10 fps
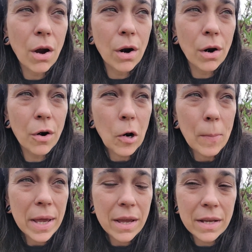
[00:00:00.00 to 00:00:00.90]
herb
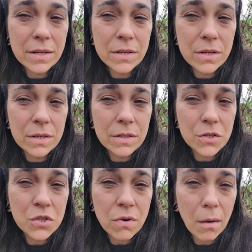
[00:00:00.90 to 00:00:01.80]
and
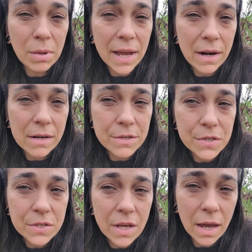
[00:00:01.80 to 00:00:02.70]
shrub
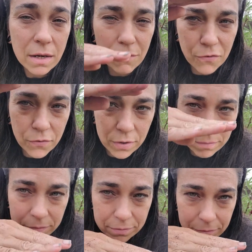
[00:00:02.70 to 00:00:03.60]
layers kind of
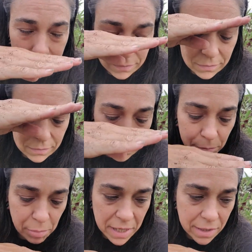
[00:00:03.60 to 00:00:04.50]

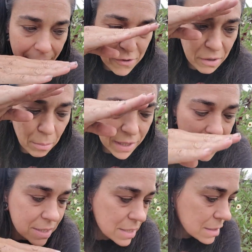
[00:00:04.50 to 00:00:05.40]
blend together a
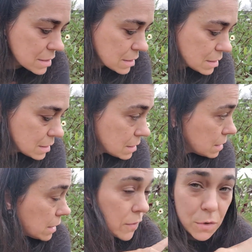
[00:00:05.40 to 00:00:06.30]
bit.
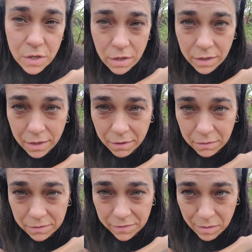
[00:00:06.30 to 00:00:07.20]
And those are, you know,
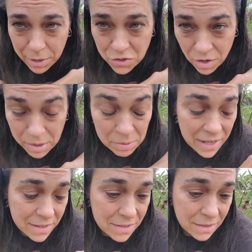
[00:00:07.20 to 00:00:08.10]
the big shrubby
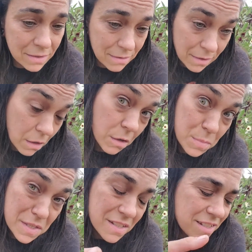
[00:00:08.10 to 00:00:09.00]
plants and the herbs.